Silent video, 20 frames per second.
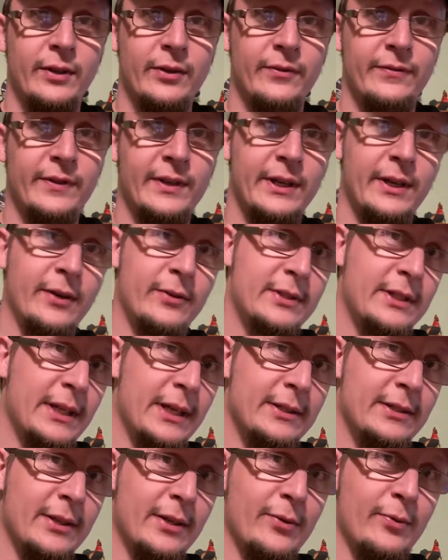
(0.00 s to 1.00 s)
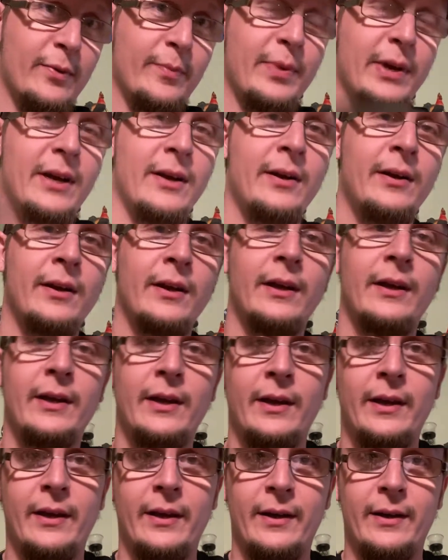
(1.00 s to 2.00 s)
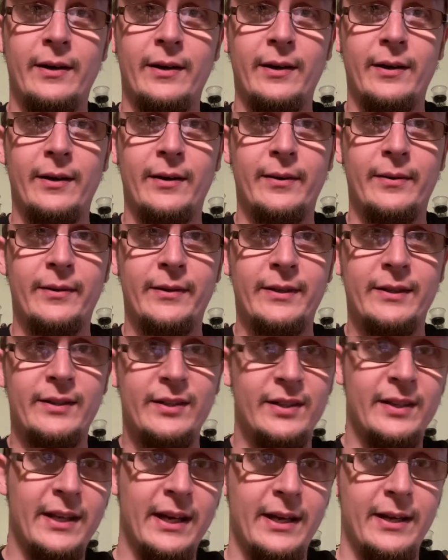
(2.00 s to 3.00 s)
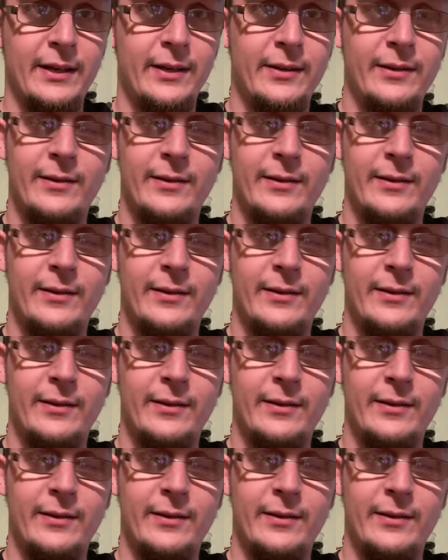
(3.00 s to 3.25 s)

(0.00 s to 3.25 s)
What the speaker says: video, Stan's Auto Repair. Today,